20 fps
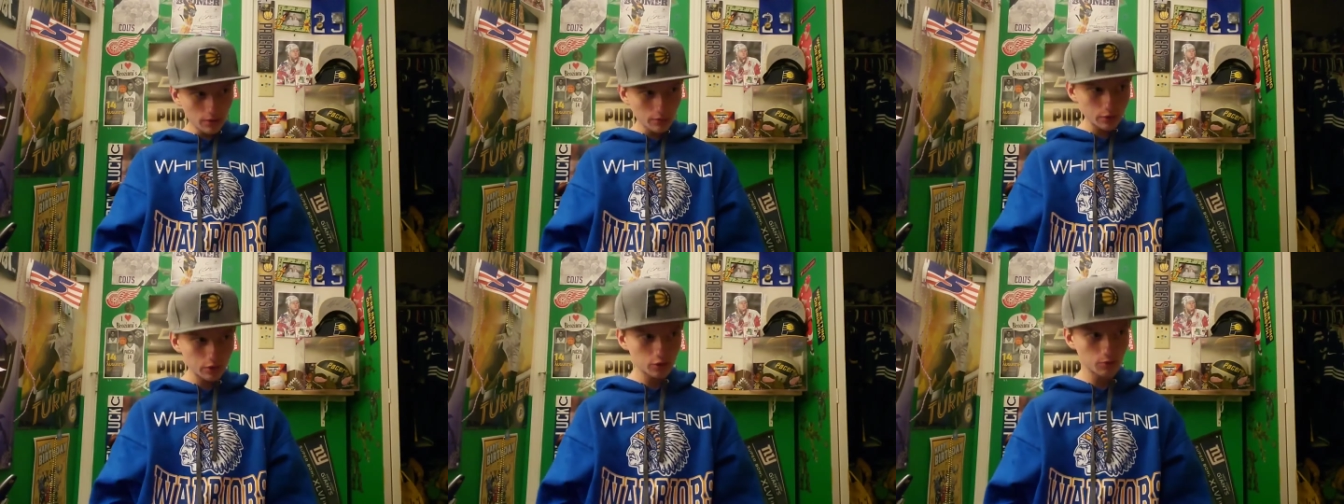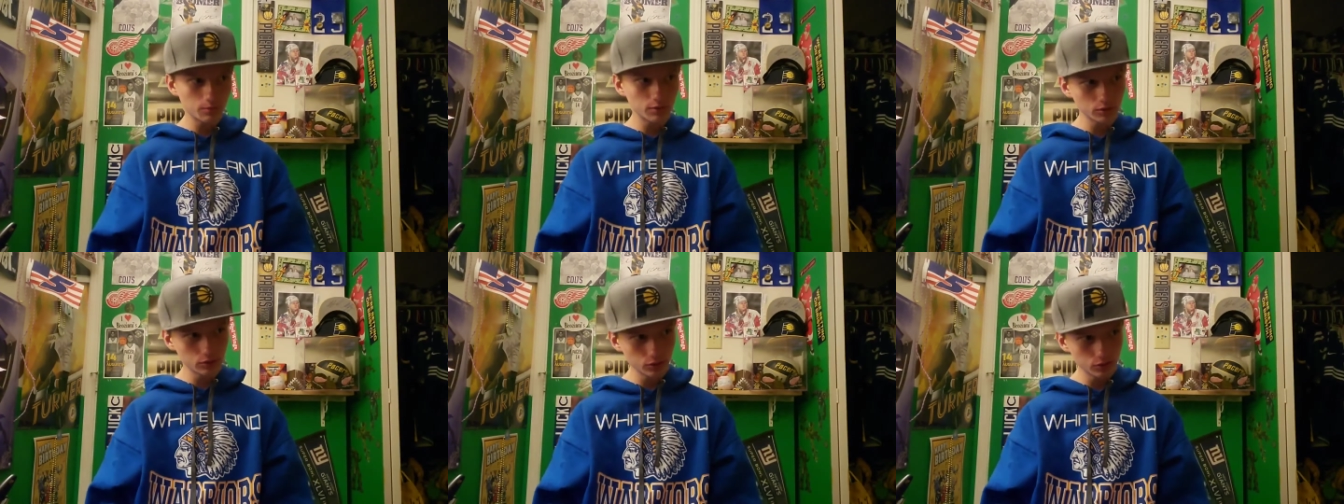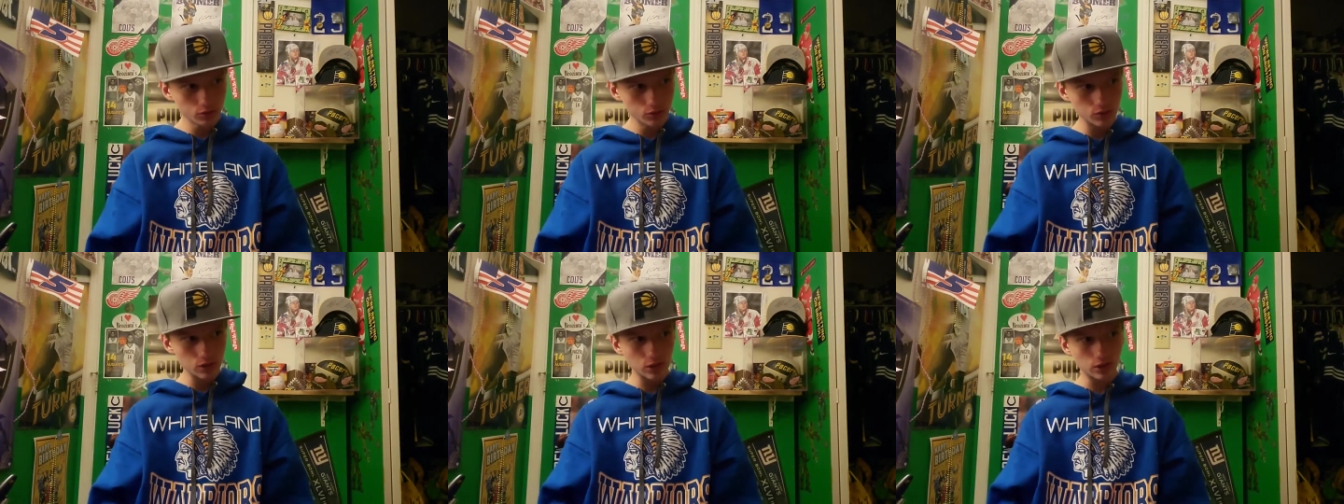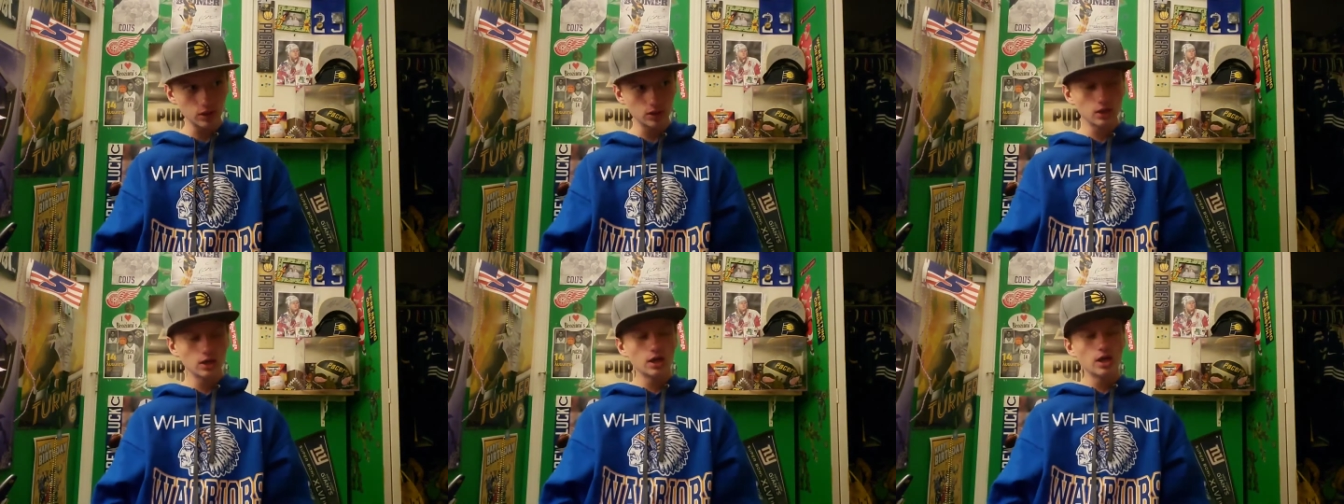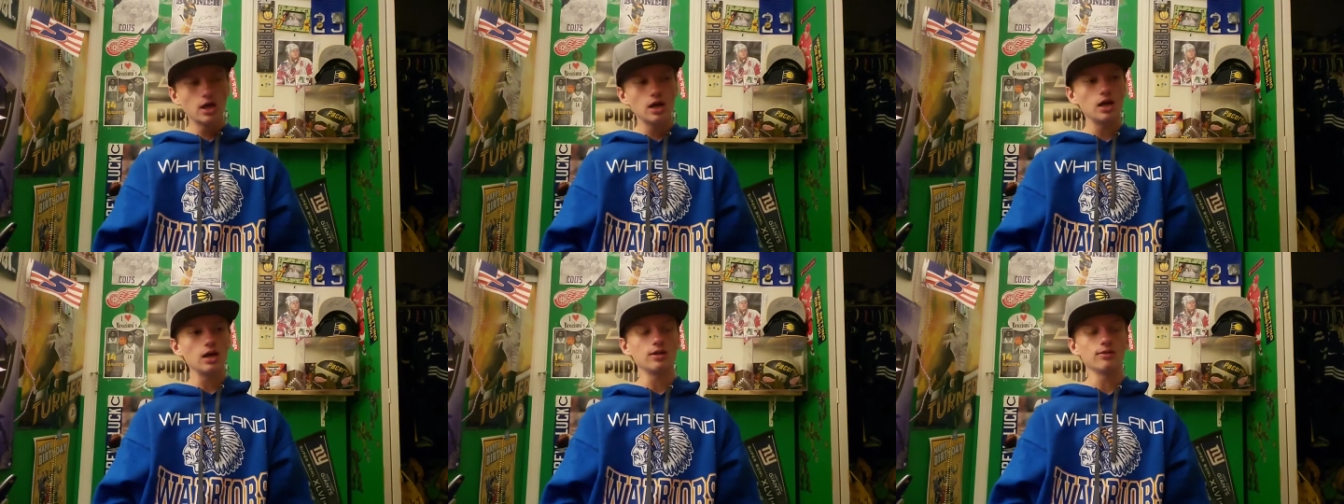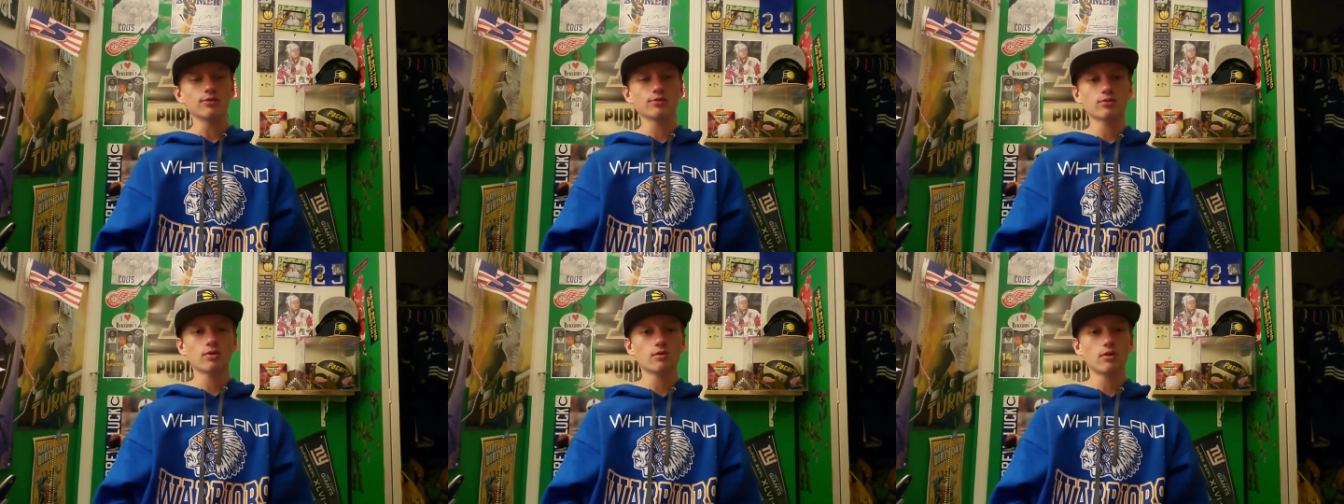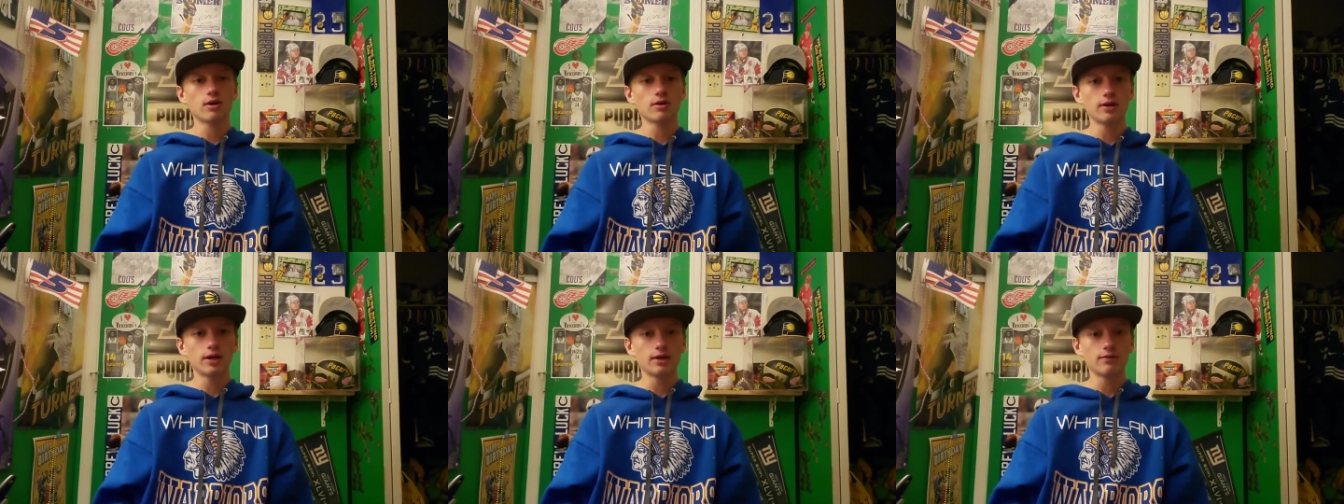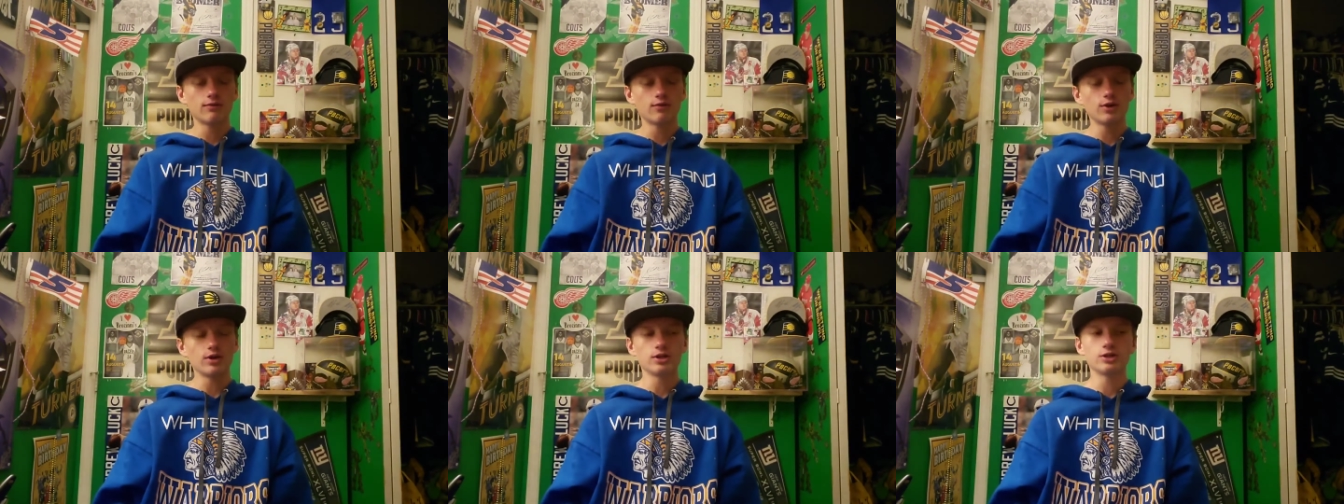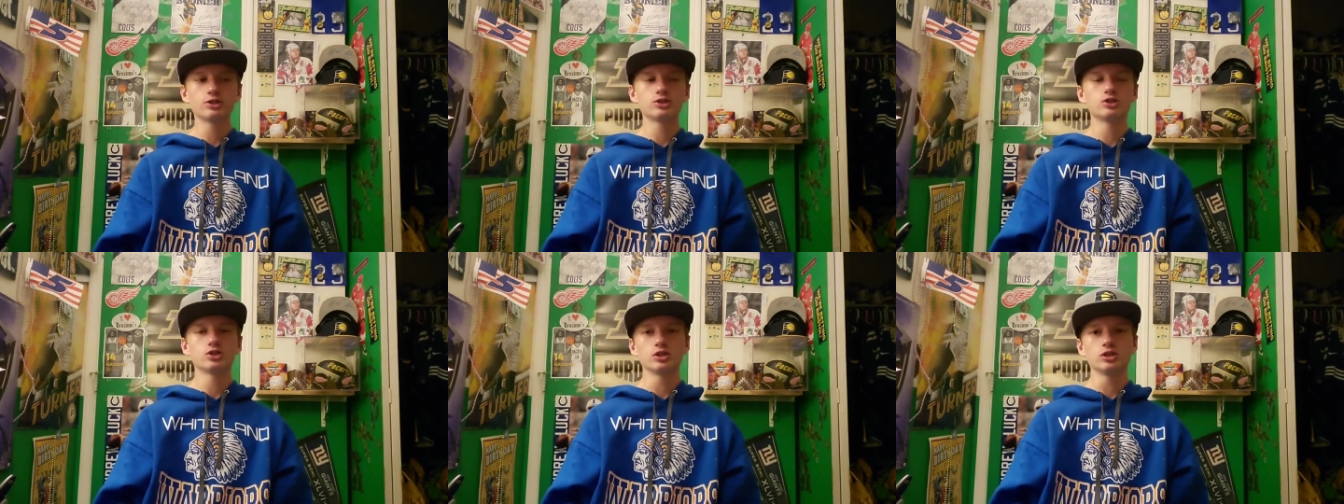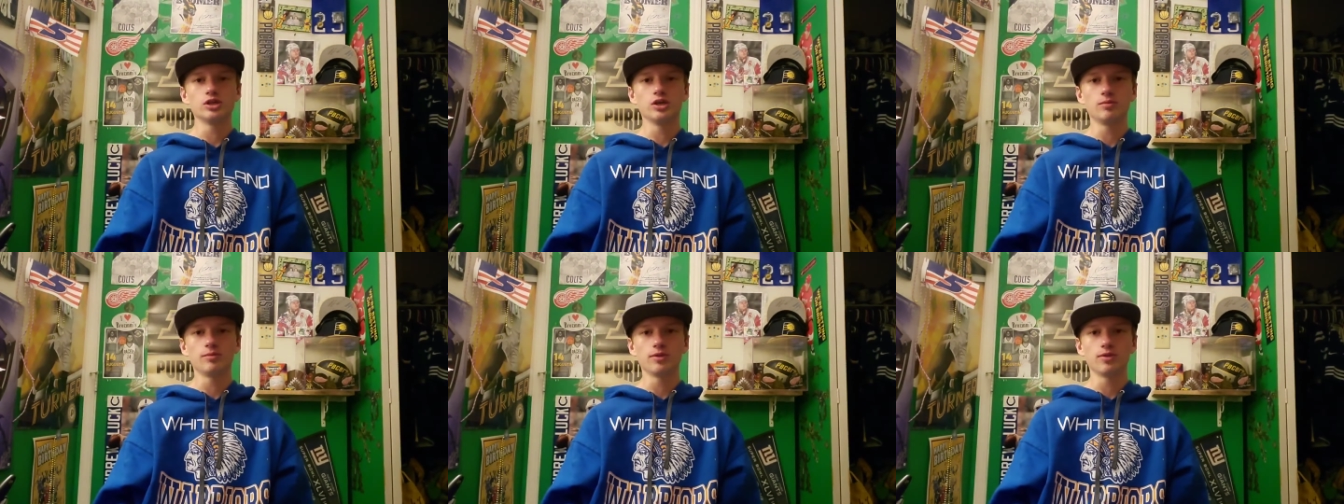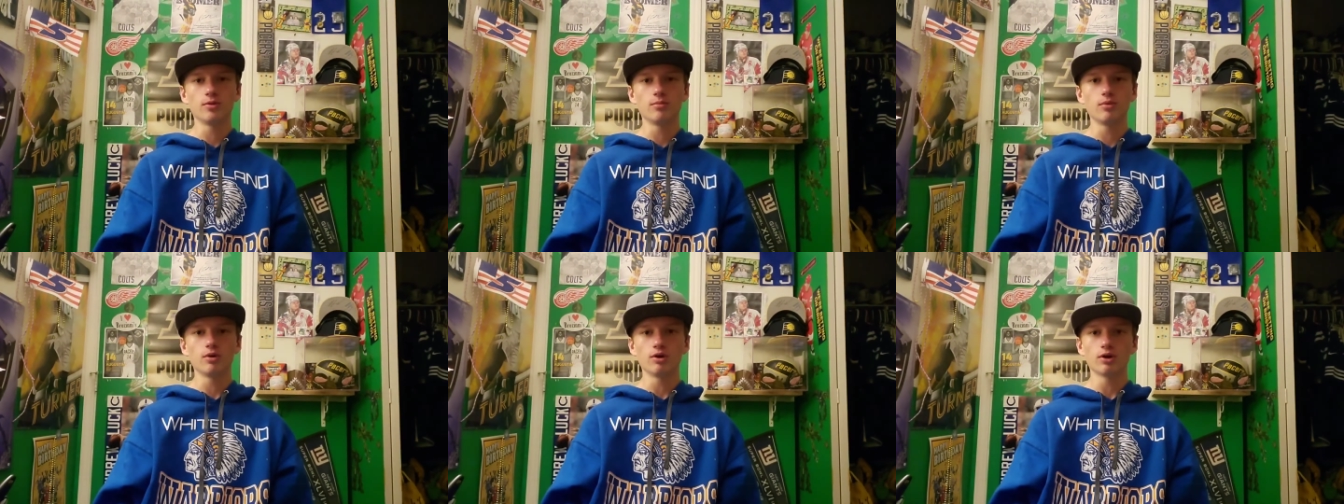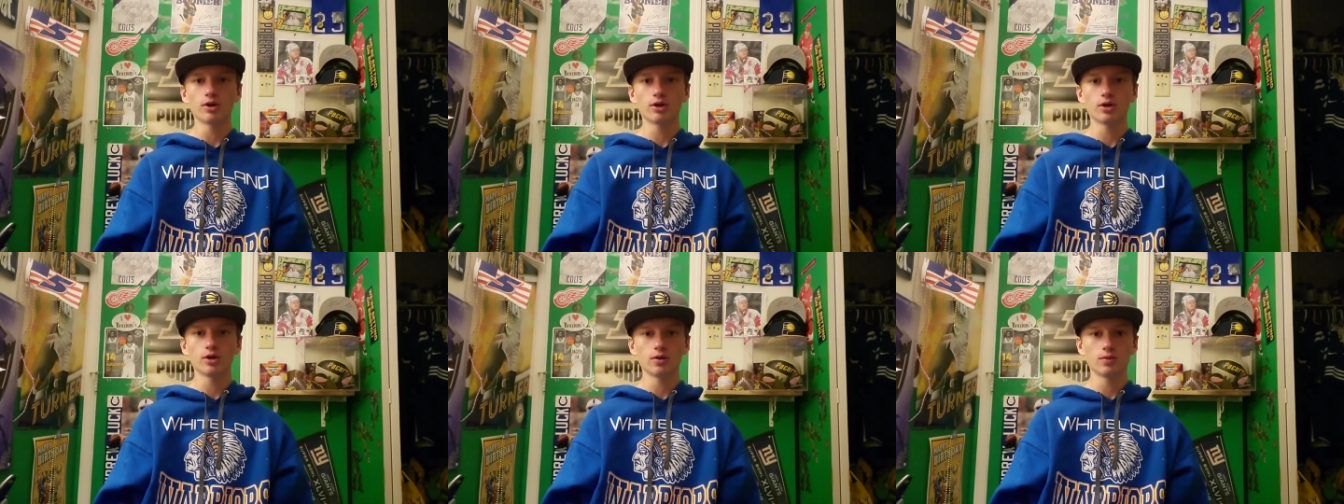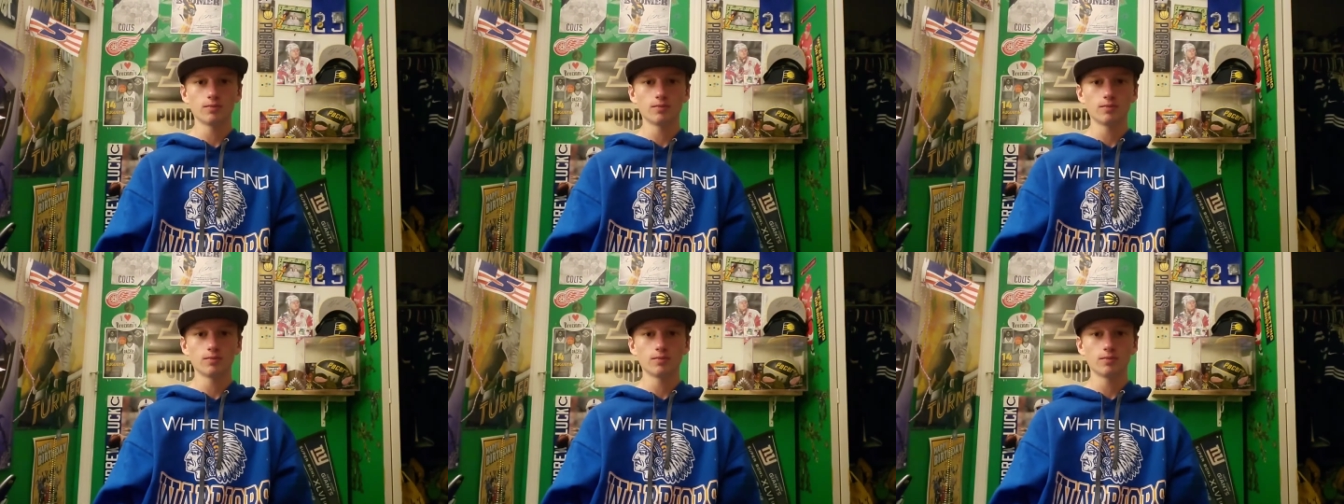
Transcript: we could be losing and throw out every extreme in the book.